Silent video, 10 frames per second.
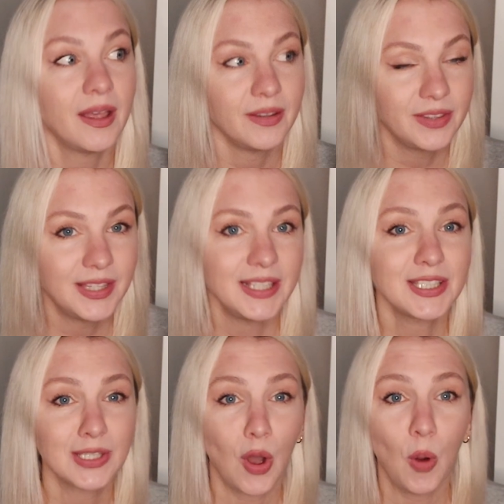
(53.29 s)

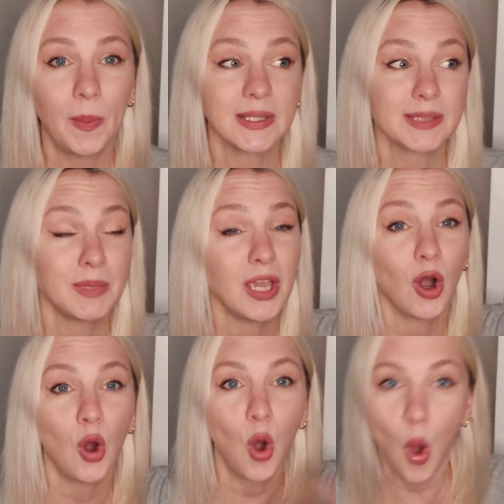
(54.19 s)
This opens me
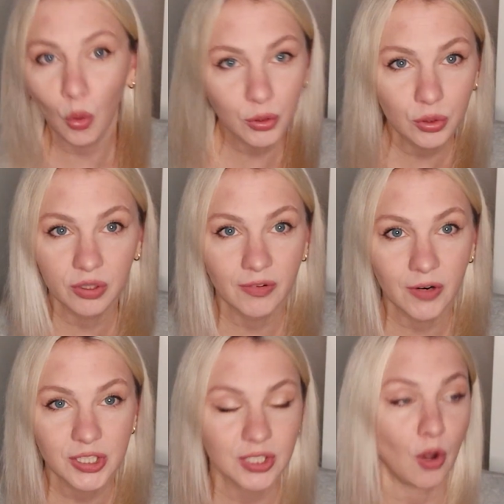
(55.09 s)
a whole
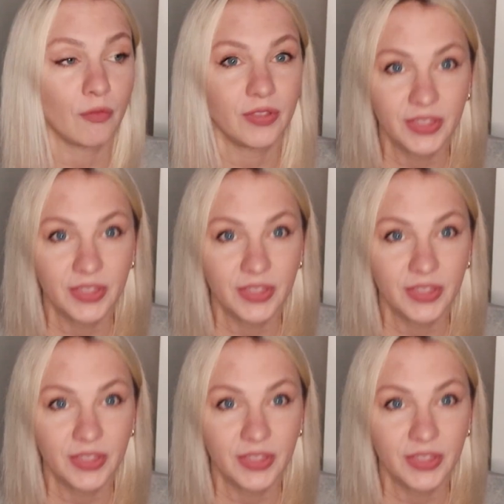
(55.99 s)
universe of